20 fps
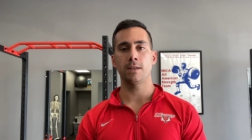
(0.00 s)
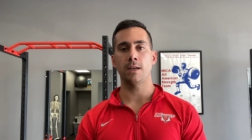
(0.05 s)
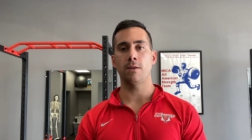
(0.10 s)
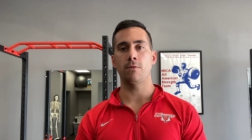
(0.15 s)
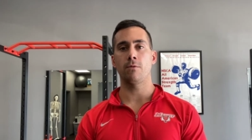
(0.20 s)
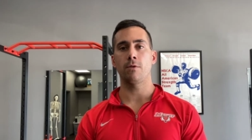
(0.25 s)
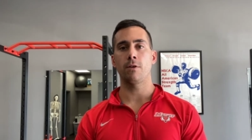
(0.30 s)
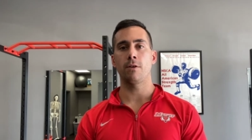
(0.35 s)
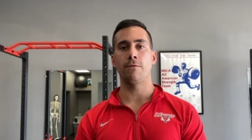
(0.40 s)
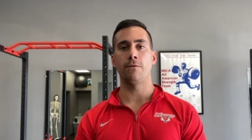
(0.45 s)

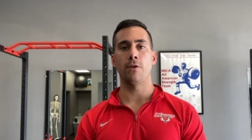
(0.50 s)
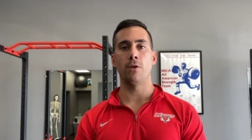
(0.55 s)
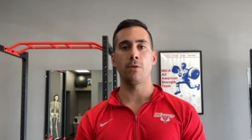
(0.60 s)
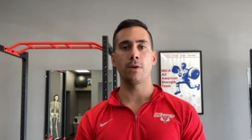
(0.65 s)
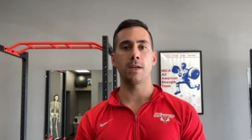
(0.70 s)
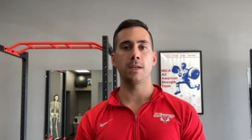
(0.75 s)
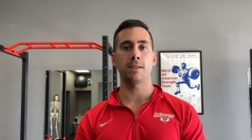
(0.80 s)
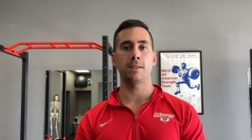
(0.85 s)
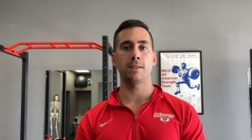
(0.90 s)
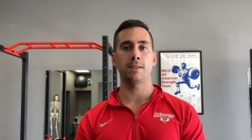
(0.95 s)
and we're
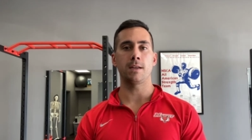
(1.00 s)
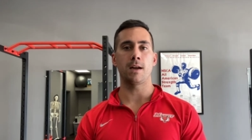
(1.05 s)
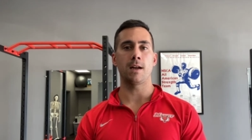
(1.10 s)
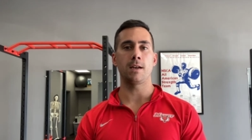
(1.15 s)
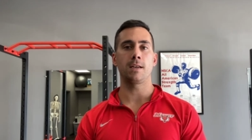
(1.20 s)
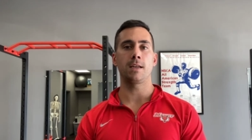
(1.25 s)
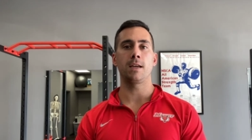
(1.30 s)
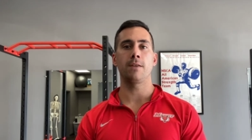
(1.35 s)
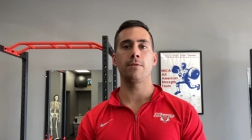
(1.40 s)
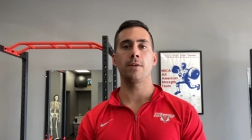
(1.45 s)
focused
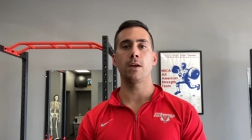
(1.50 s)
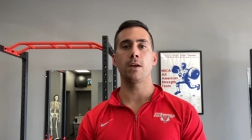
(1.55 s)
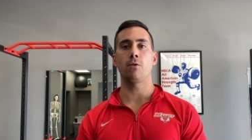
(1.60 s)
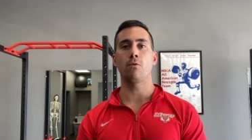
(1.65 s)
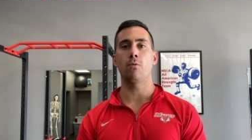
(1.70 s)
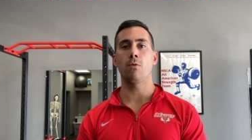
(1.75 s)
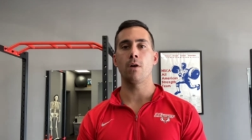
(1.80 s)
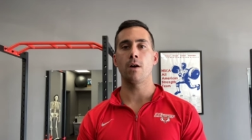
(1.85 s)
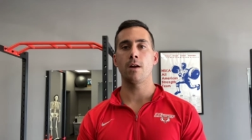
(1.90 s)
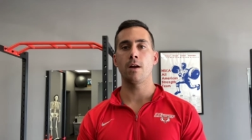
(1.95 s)
on
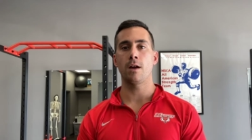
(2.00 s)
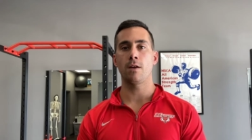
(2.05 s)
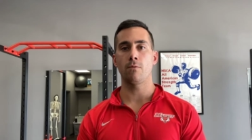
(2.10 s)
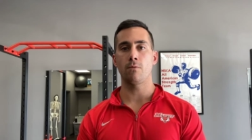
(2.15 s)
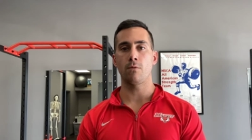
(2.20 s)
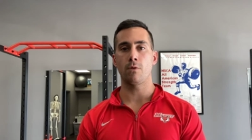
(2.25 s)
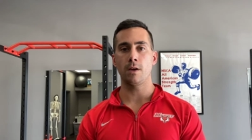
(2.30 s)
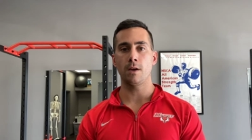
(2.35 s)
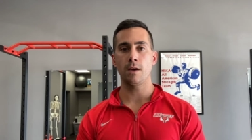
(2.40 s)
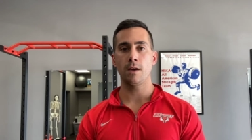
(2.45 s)
giving
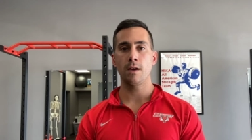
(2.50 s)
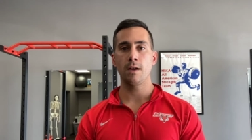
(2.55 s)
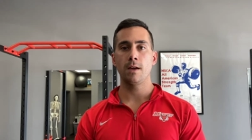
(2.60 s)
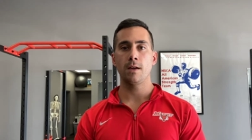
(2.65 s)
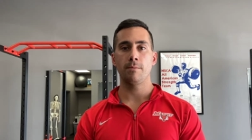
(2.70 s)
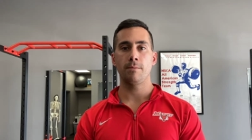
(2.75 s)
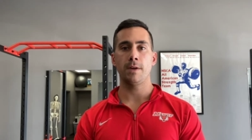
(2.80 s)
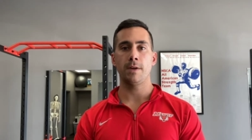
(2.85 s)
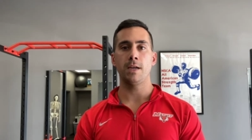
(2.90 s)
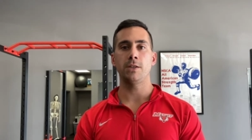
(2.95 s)
one-on-one -on -one
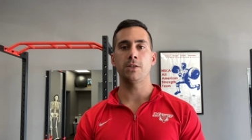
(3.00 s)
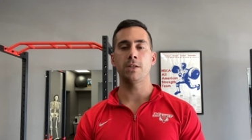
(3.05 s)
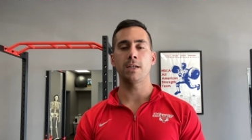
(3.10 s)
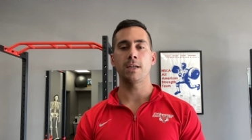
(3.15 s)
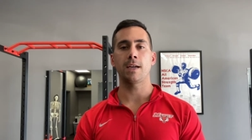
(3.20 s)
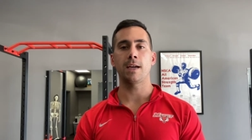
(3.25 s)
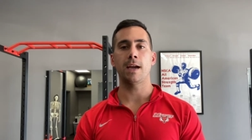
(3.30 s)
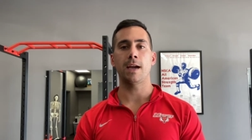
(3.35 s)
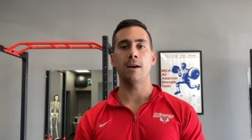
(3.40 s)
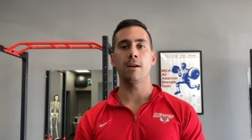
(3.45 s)

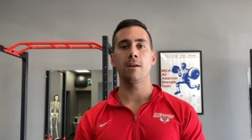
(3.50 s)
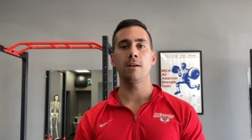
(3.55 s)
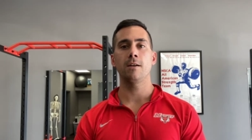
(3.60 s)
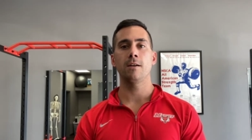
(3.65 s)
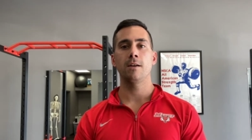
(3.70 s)
patient care.